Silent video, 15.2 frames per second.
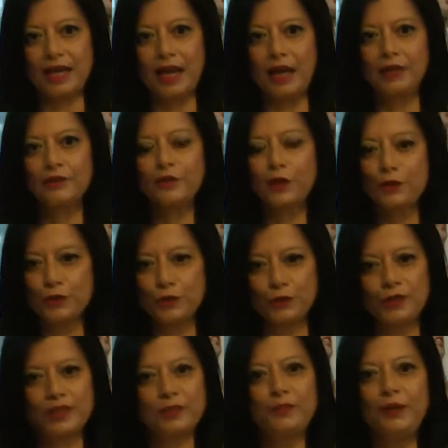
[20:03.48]
are, those who
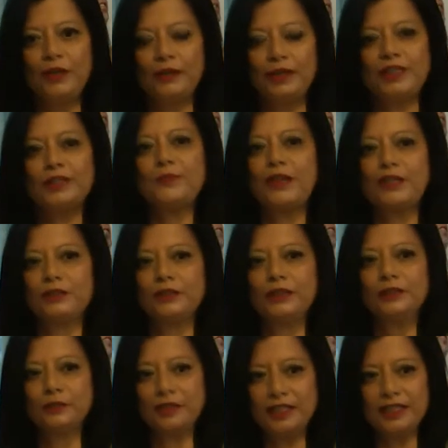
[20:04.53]
experience mental
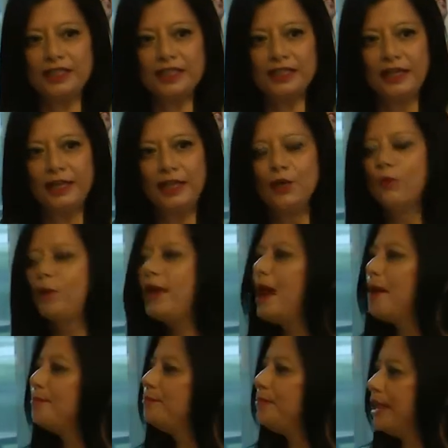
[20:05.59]
illness, we
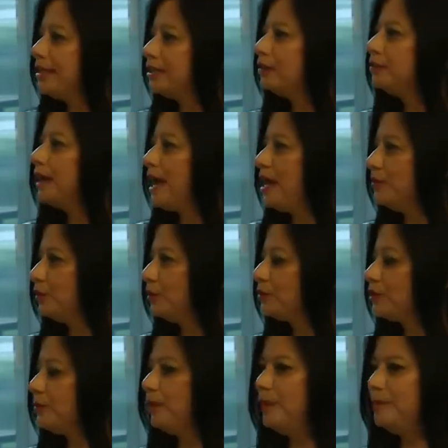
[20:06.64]
are better
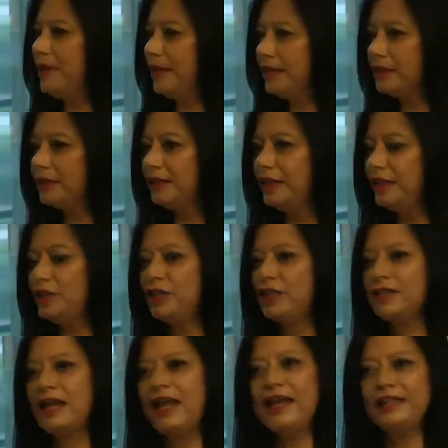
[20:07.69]
able to be better
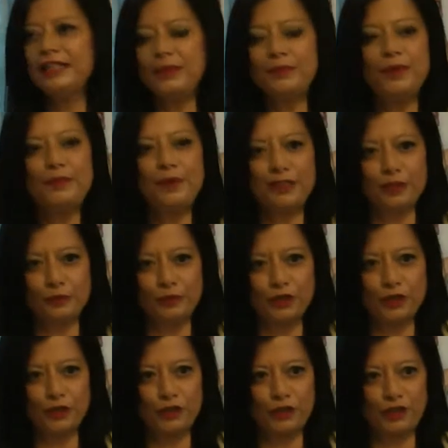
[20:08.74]
clinicians and to be better
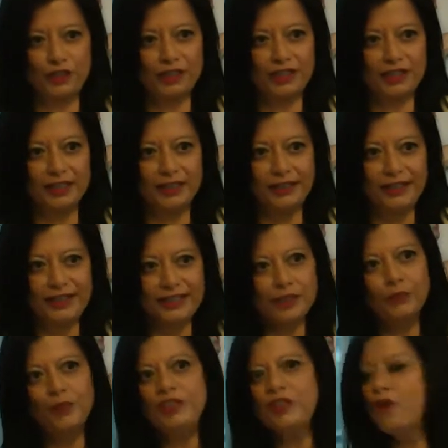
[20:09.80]
researchers.
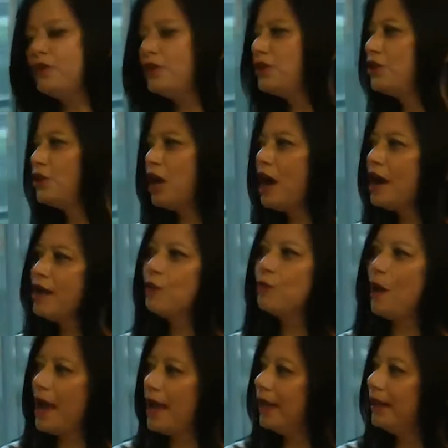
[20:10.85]
So we don't shy
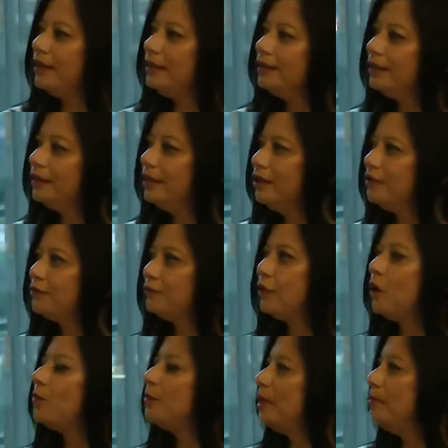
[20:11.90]
away
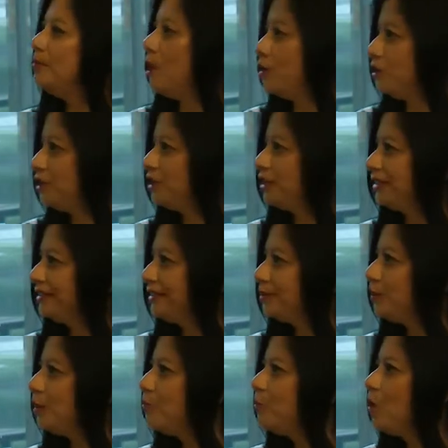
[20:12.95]
from emotion.
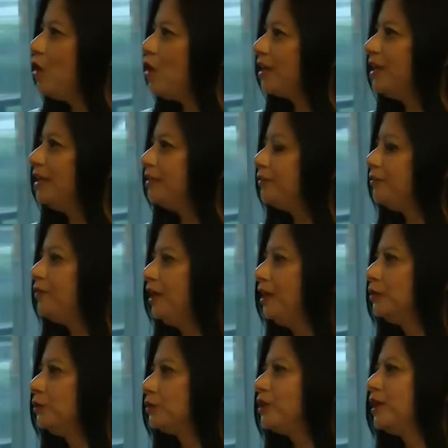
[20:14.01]
We work in a
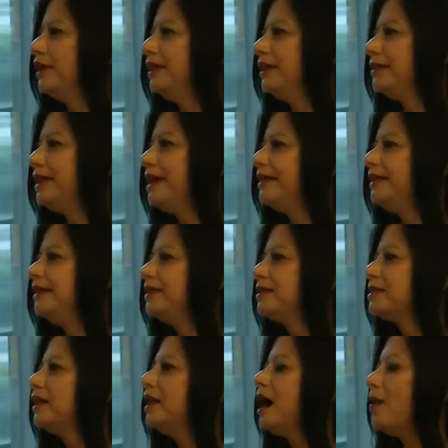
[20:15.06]
field that
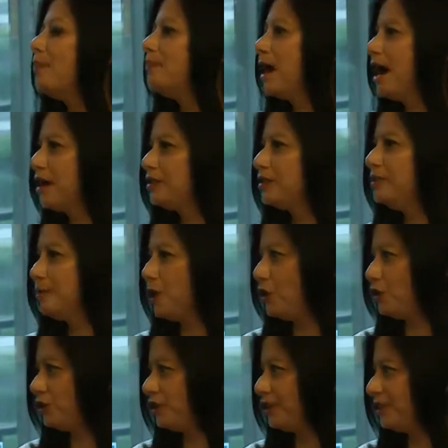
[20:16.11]
is about
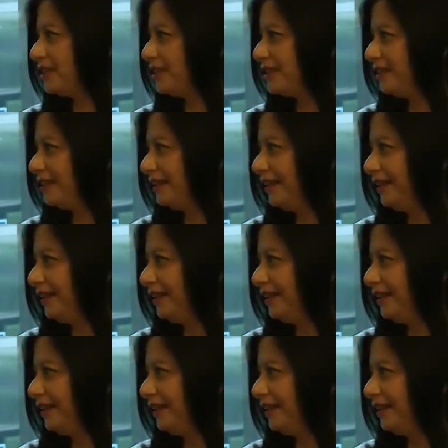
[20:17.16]
emotions.